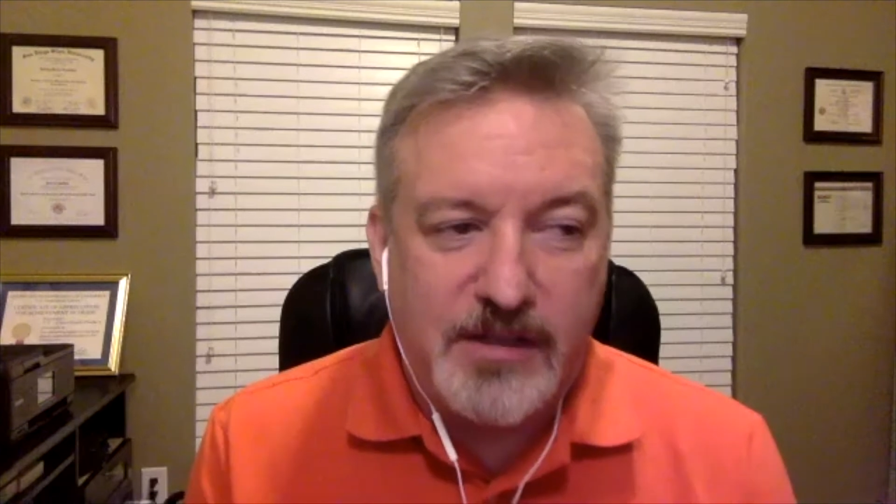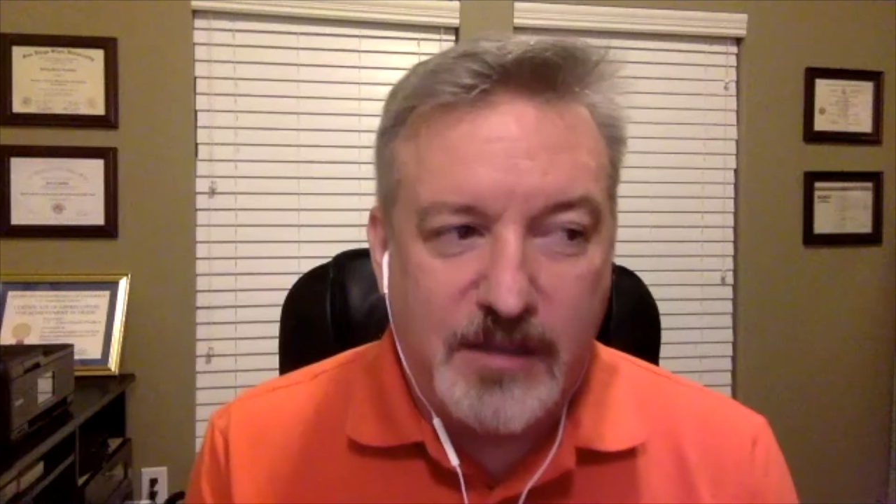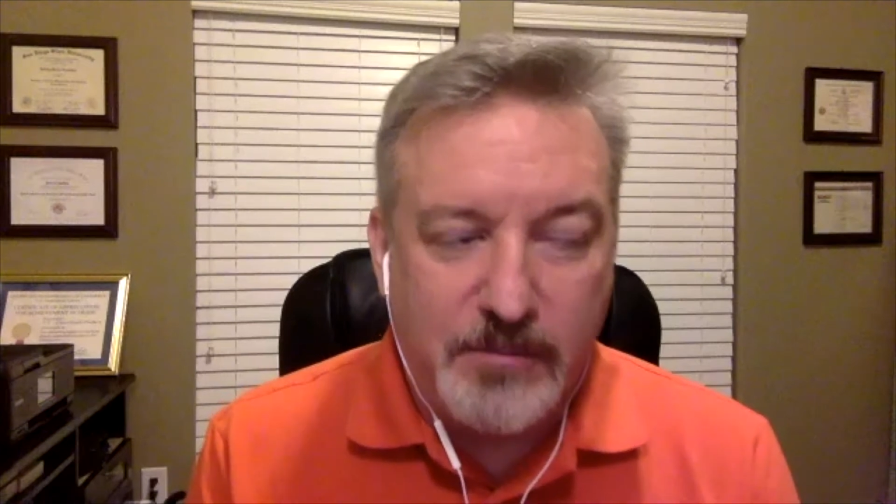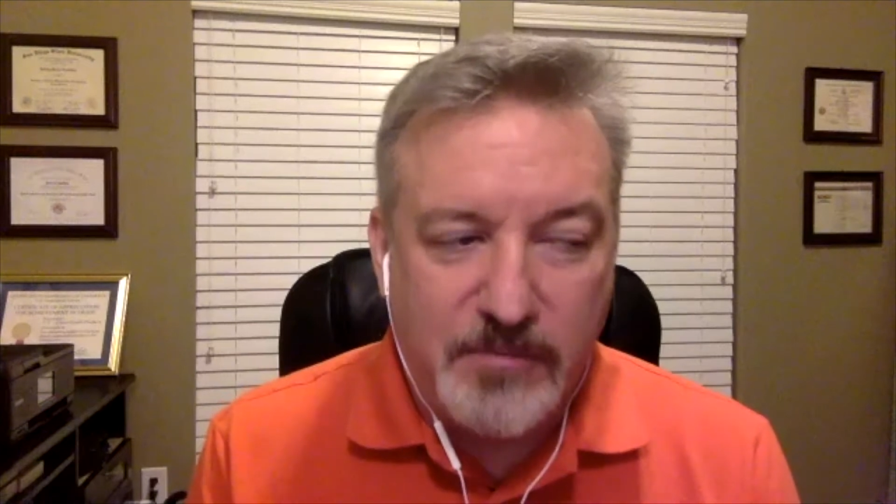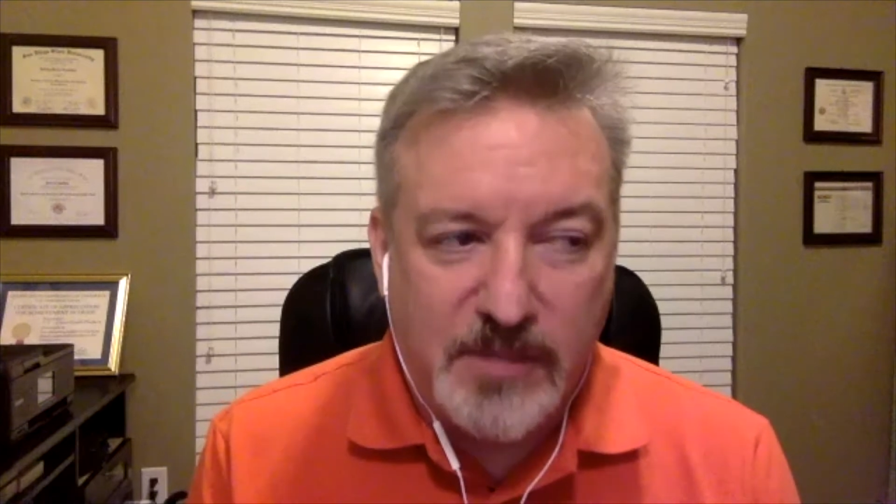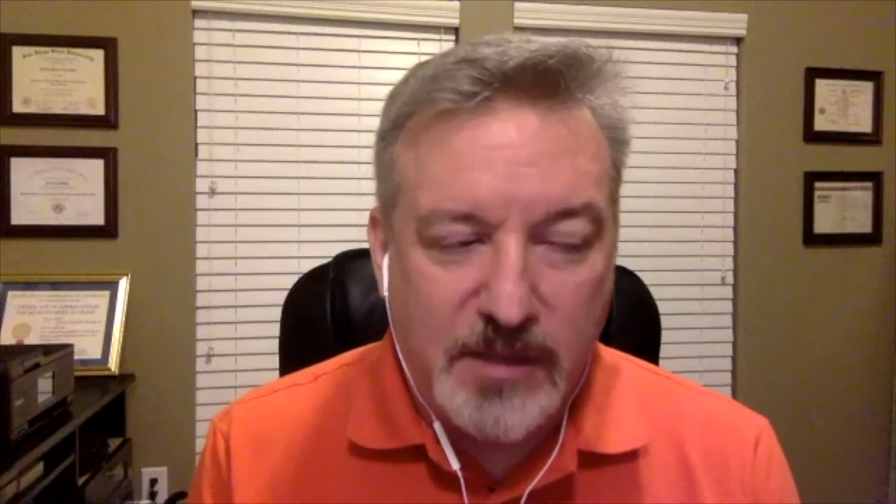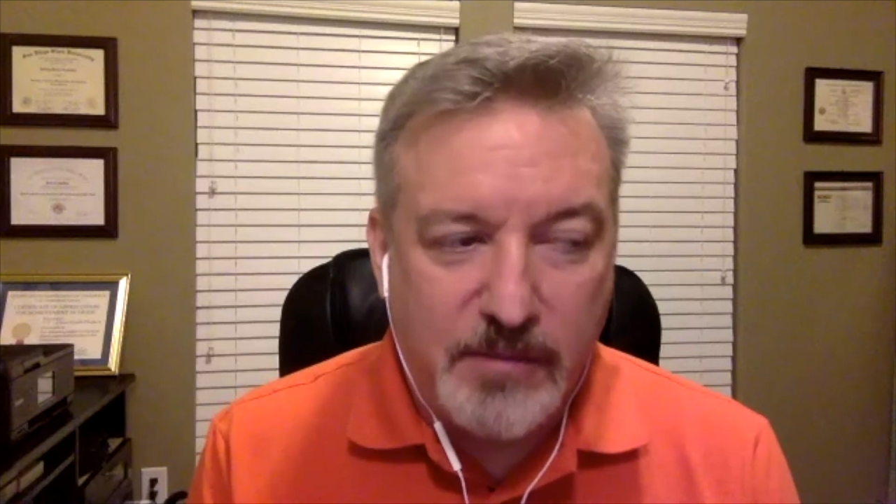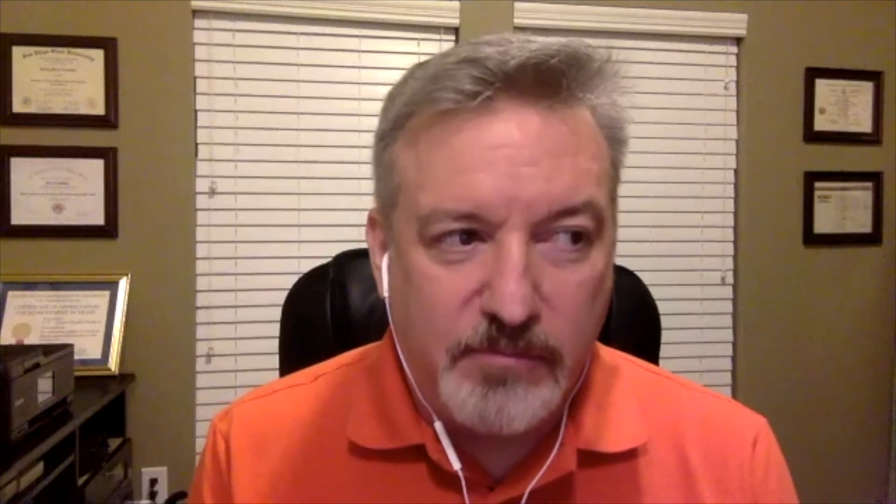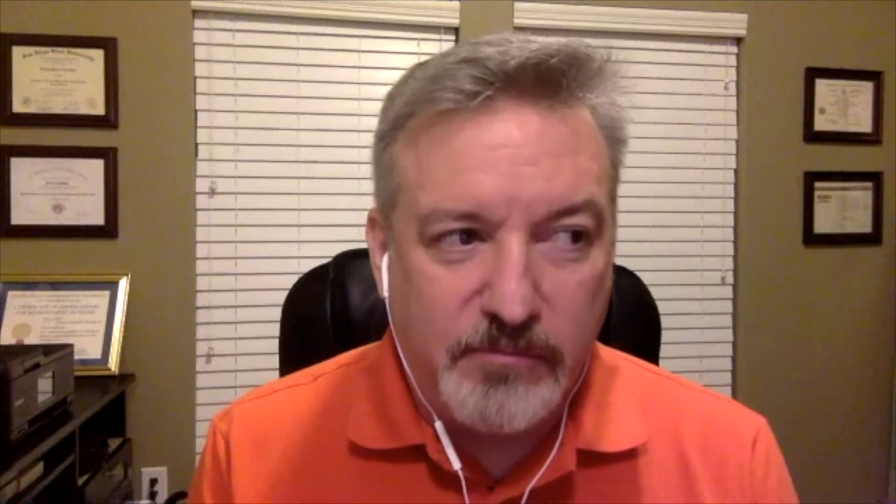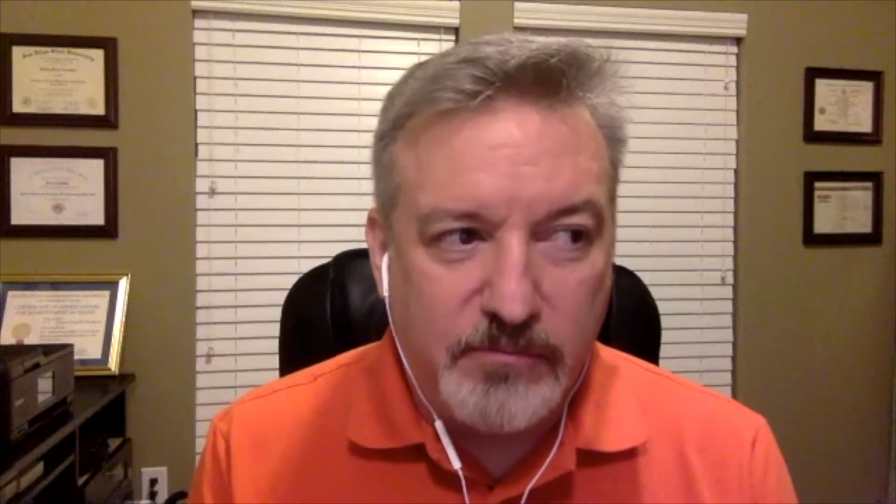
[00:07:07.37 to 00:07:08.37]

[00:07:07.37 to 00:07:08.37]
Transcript: the